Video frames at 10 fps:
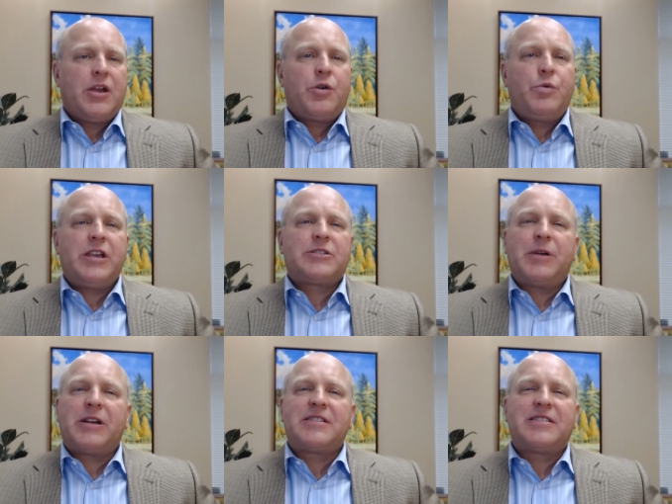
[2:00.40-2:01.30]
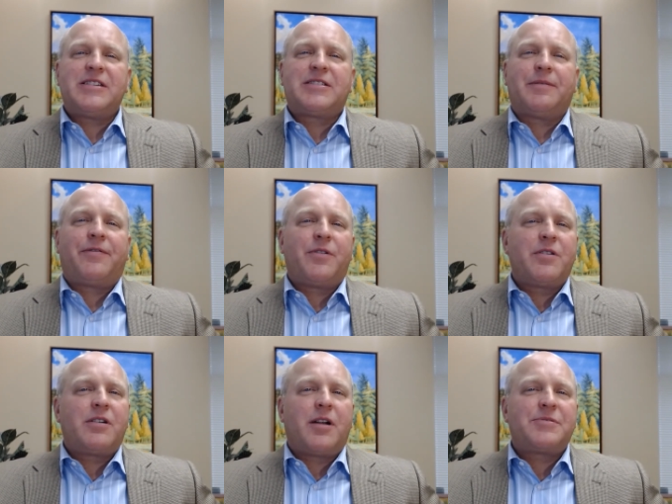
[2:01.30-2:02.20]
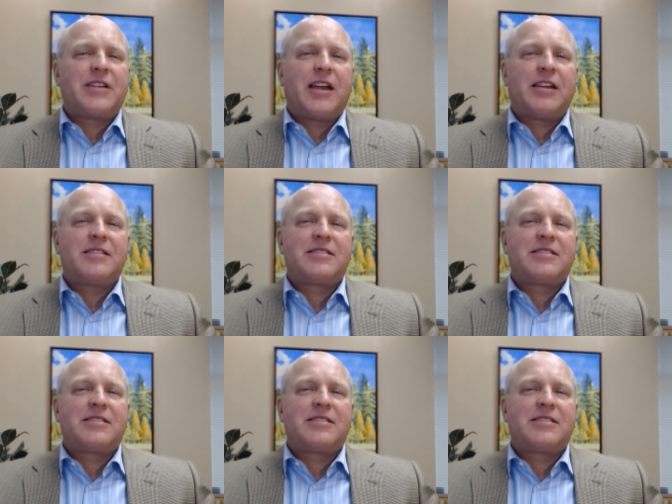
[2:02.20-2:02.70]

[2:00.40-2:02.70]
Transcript: we expect to see some further upside to the